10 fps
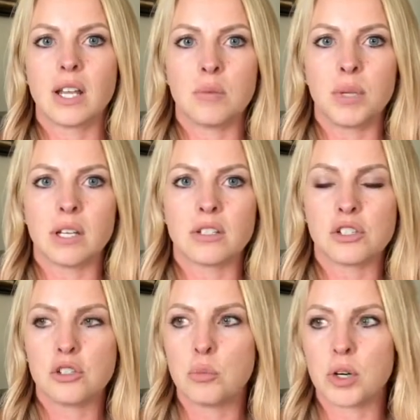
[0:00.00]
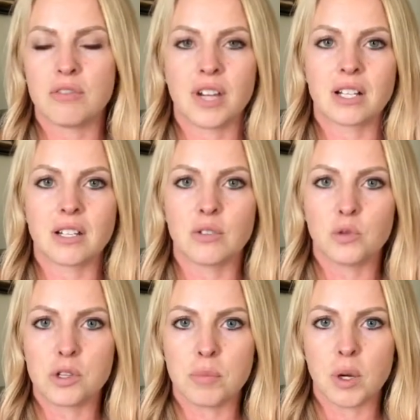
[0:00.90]
and being super effective
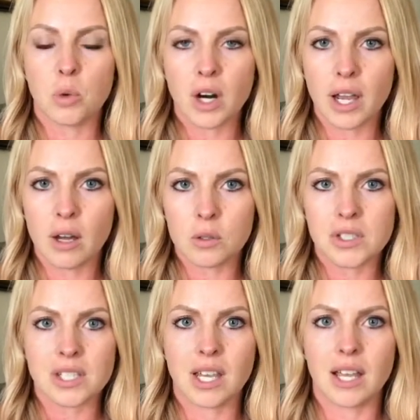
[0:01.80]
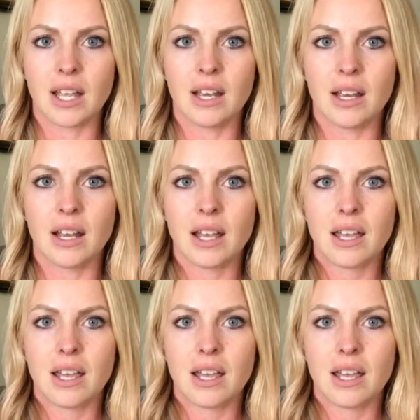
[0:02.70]
with my workouts and